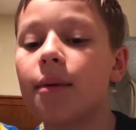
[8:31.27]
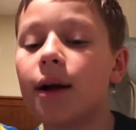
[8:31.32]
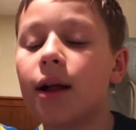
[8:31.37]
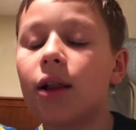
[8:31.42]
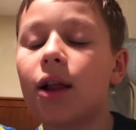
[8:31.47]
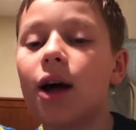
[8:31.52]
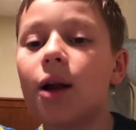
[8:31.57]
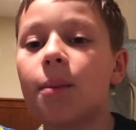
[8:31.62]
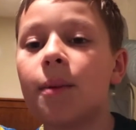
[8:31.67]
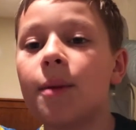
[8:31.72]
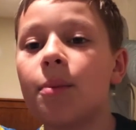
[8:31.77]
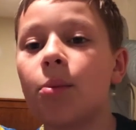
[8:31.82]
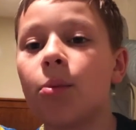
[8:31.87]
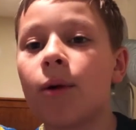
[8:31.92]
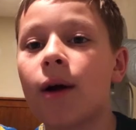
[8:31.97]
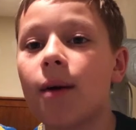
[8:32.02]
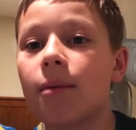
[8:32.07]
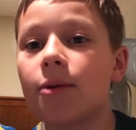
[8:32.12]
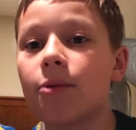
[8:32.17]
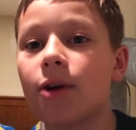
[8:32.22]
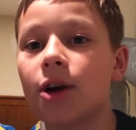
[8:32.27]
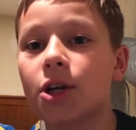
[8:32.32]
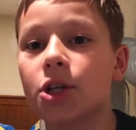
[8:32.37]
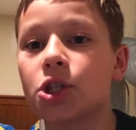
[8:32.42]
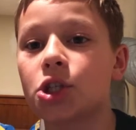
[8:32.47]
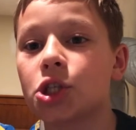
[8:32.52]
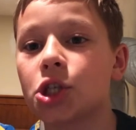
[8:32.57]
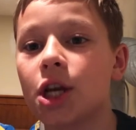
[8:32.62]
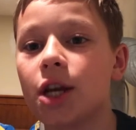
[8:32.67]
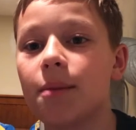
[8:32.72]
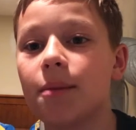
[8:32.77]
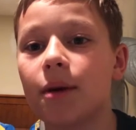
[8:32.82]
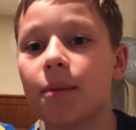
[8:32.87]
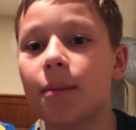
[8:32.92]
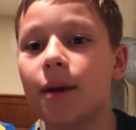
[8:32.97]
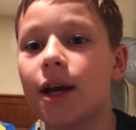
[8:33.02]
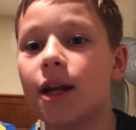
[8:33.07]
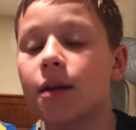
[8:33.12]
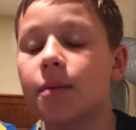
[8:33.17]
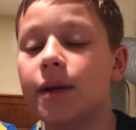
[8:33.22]
lot of people probably wanted Shane
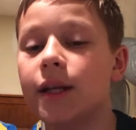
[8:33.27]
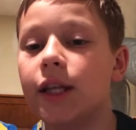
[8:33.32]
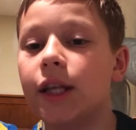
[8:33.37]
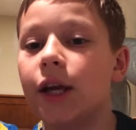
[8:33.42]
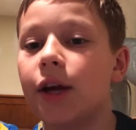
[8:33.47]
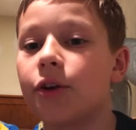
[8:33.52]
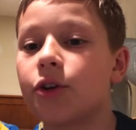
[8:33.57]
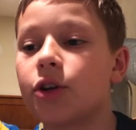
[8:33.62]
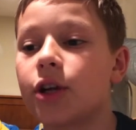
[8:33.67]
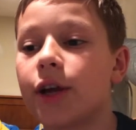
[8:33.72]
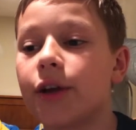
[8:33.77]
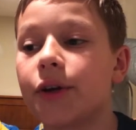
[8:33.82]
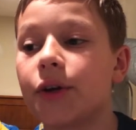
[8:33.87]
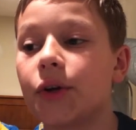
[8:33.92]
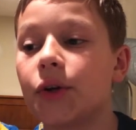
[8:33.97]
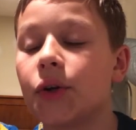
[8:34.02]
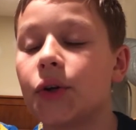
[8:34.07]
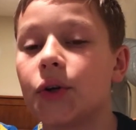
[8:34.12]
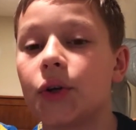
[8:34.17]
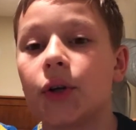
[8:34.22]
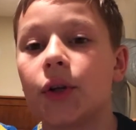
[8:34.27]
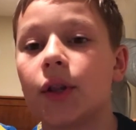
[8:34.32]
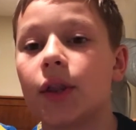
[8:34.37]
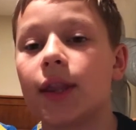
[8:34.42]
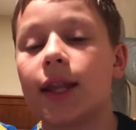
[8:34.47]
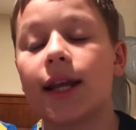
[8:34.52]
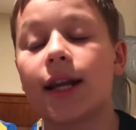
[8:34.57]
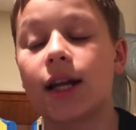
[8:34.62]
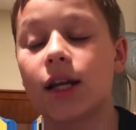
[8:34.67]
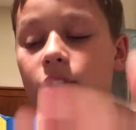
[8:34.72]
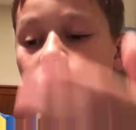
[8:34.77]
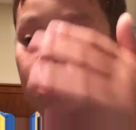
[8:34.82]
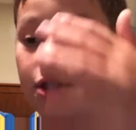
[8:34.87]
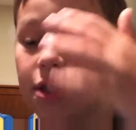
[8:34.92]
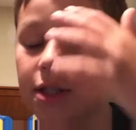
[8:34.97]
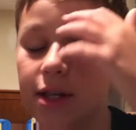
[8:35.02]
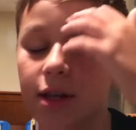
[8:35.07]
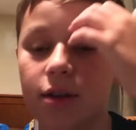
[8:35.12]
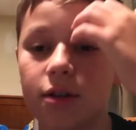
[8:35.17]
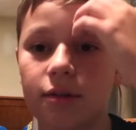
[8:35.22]
McMahon to beat The Undertaker. That actually
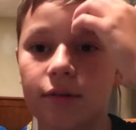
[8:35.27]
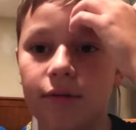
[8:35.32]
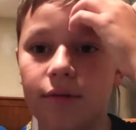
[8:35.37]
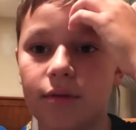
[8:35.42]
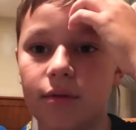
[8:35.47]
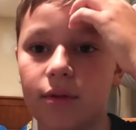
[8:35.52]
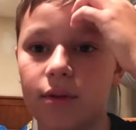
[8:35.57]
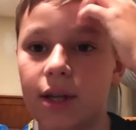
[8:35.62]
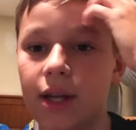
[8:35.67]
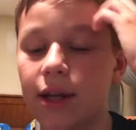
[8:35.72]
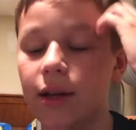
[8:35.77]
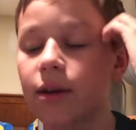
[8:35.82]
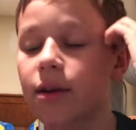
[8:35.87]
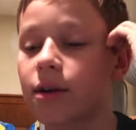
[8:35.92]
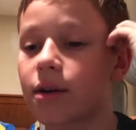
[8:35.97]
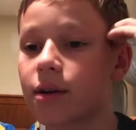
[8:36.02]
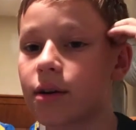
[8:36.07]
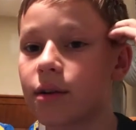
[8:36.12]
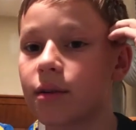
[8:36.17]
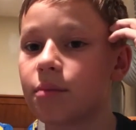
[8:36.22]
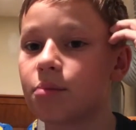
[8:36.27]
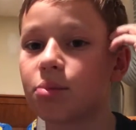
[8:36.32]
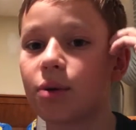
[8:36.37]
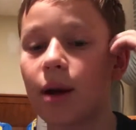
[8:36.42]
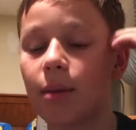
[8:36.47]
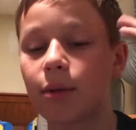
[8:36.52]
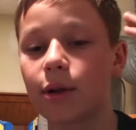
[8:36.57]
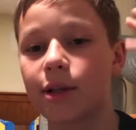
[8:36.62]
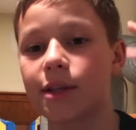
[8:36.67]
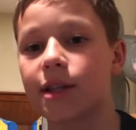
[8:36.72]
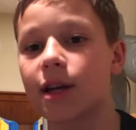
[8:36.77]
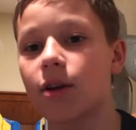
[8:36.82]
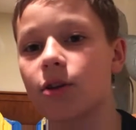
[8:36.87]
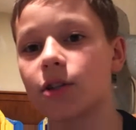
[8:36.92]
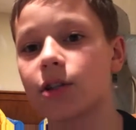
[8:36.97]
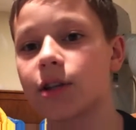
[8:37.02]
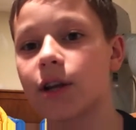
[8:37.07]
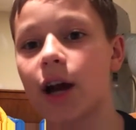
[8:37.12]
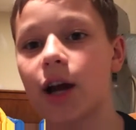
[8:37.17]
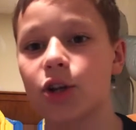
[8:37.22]
sounds probably
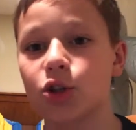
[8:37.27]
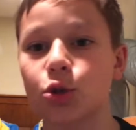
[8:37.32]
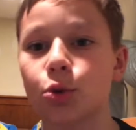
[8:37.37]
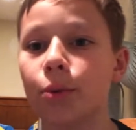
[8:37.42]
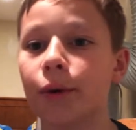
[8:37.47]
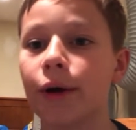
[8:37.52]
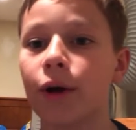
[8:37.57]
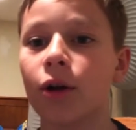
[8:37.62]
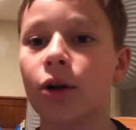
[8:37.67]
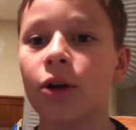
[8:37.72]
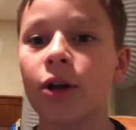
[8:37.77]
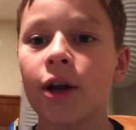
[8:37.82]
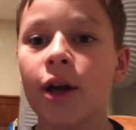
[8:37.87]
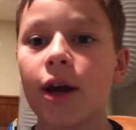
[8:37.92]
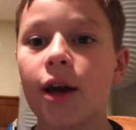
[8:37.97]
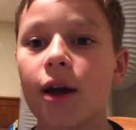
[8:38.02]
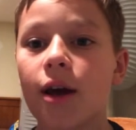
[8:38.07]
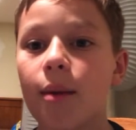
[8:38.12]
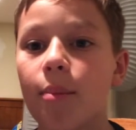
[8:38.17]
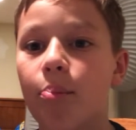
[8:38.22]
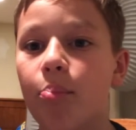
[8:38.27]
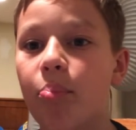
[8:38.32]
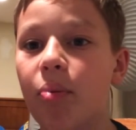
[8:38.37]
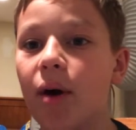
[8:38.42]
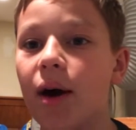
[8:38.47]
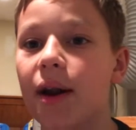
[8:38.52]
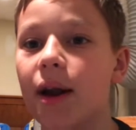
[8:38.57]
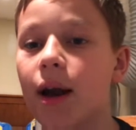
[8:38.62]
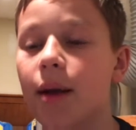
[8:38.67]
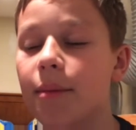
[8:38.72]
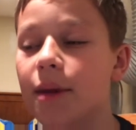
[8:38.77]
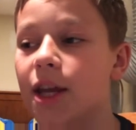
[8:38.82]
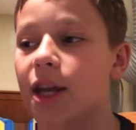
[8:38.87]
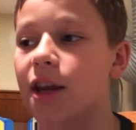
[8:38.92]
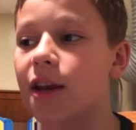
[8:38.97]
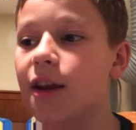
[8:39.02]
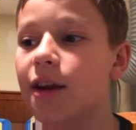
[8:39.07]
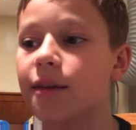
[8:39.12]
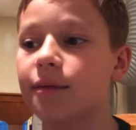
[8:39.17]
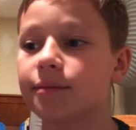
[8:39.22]
sounds not true at all. But I
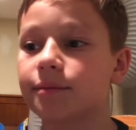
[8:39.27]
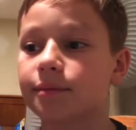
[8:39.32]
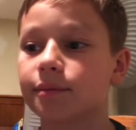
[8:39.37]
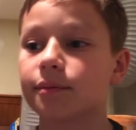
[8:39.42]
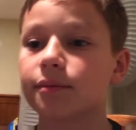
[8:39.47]
mean,